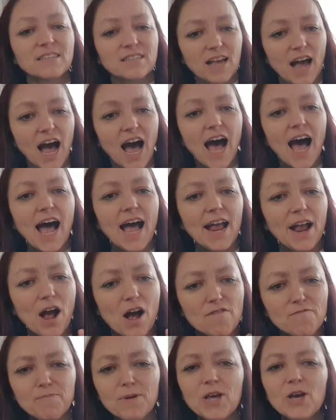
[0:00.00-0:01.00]
Sky
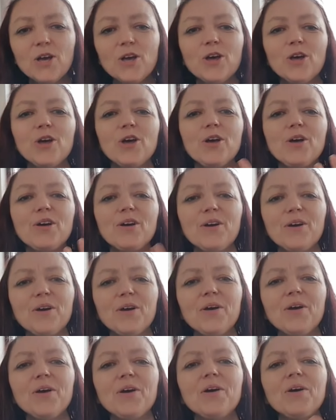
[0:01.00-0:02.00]
of
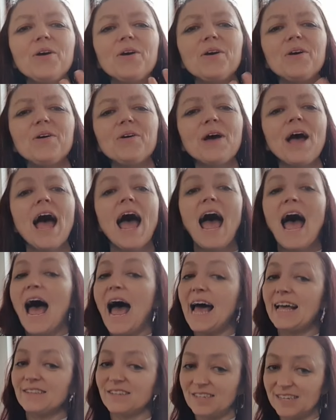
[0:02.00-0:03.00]
blue
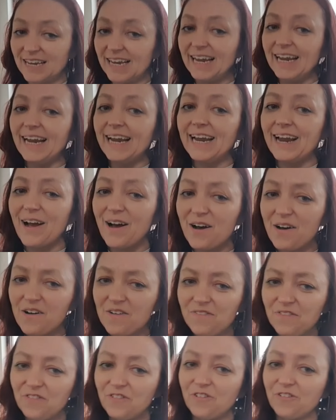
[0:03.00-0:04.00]
and sea of
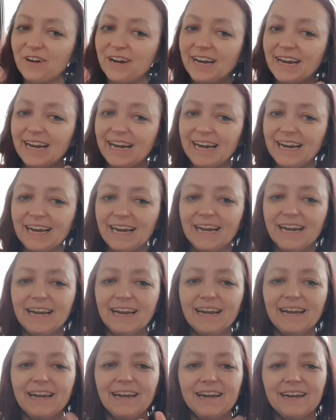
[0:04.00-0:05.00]

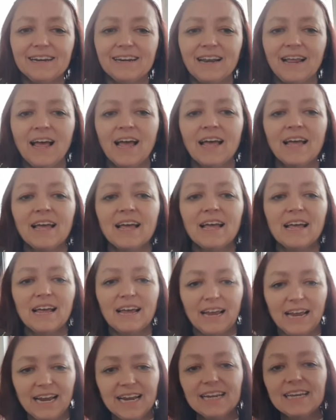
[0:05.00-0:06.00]
green
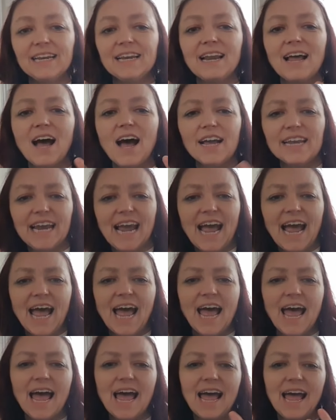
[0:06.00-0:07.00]
in a
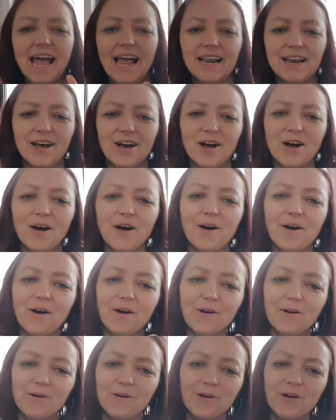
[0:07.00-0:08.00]

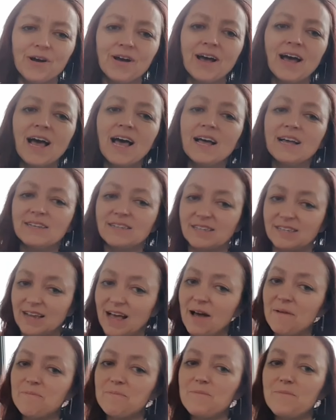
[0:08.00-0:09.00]
yellow
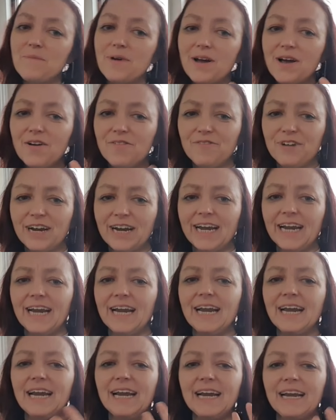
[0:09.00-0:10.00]

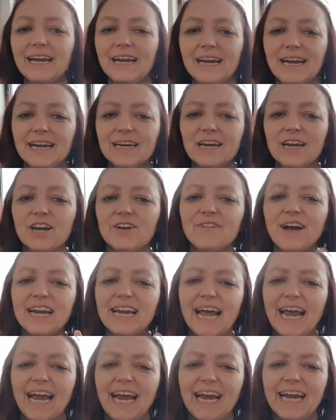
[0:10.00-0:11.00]
submarine. Are you
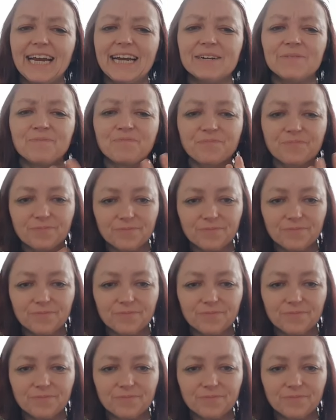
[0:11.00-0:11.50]
ready?